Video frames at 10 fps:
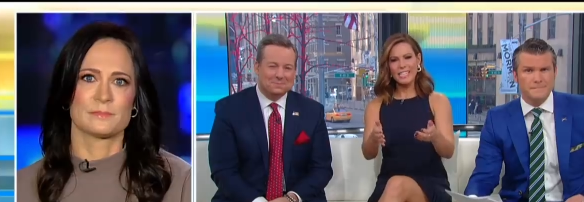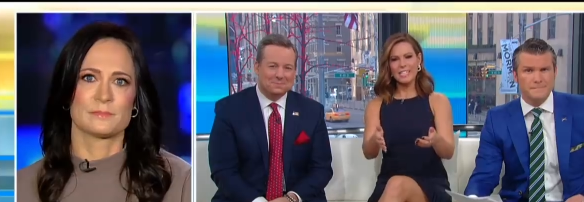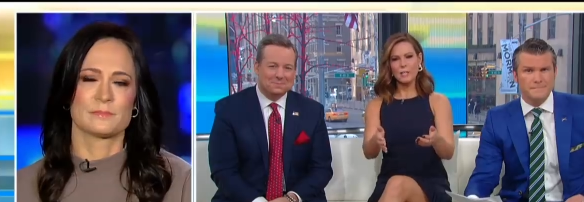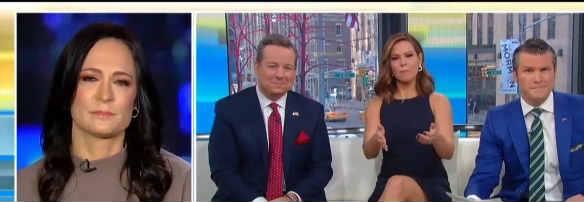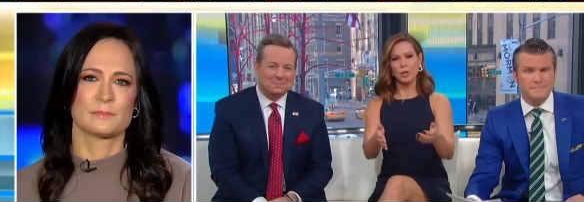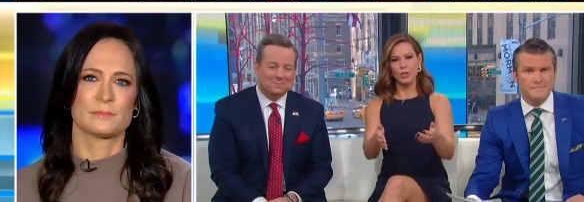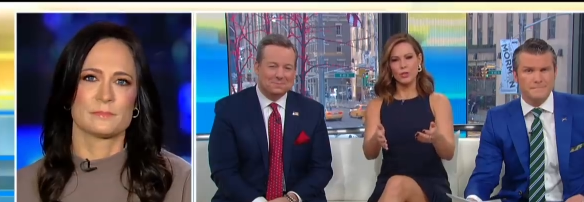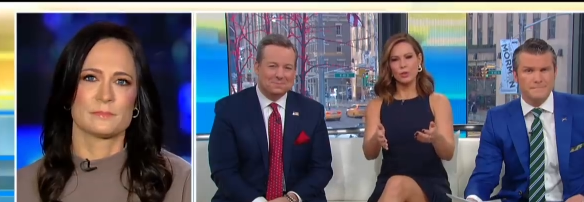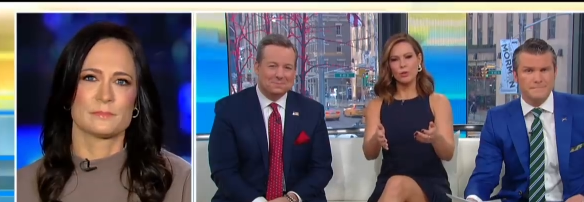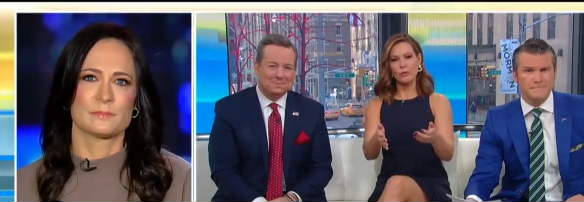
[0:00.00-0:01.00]
Speaker 1: is this
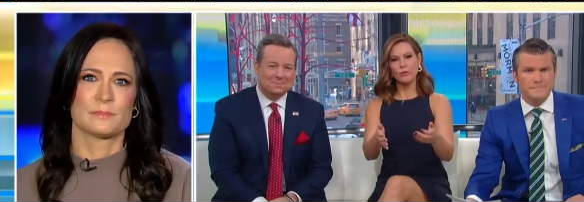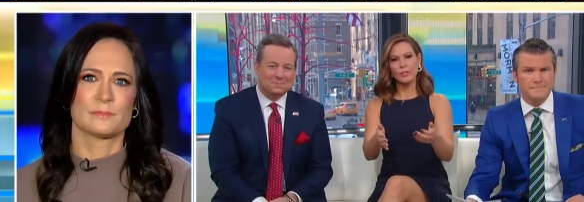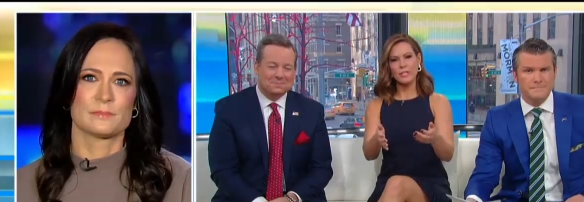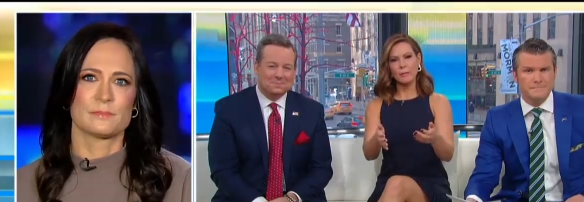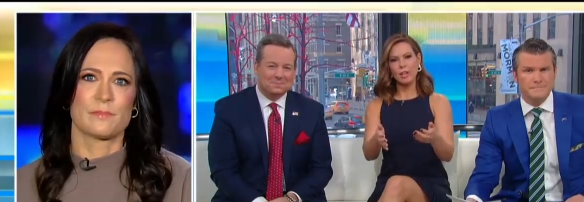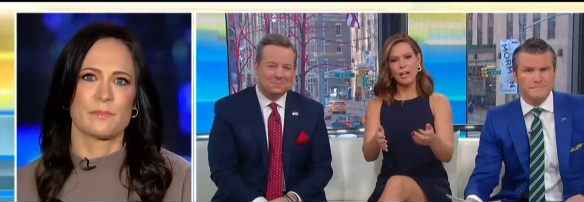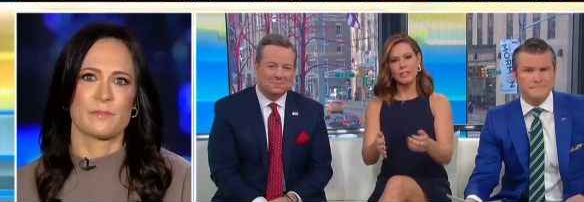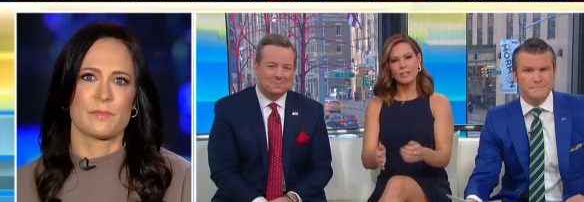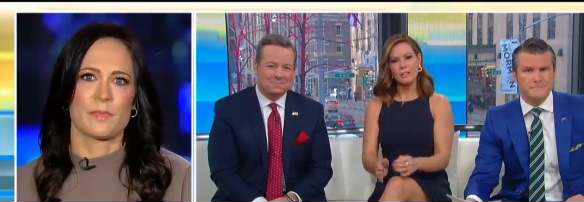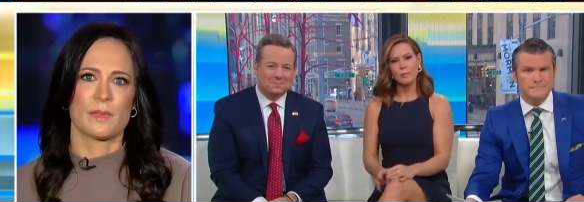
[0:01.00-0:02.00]
personal for
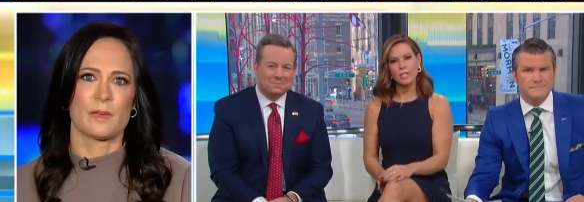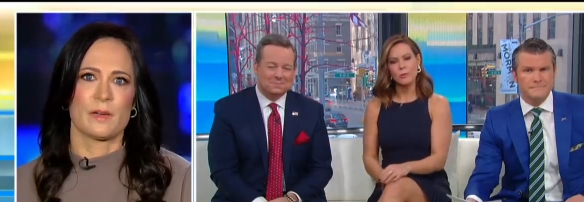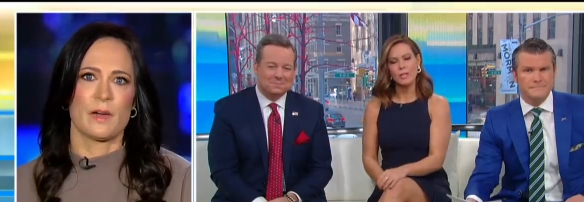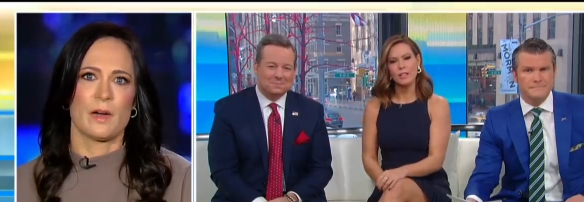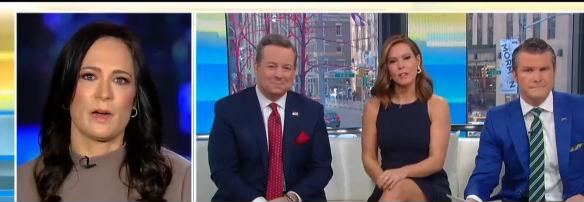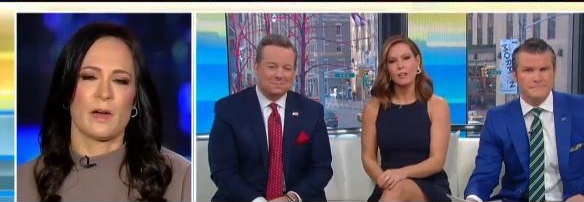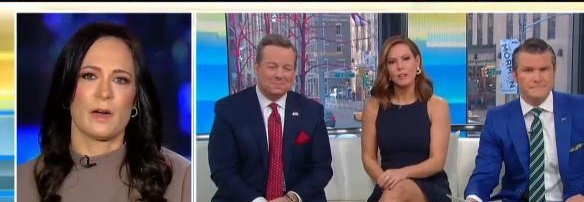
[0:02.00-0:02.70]
Democrats, impeachment?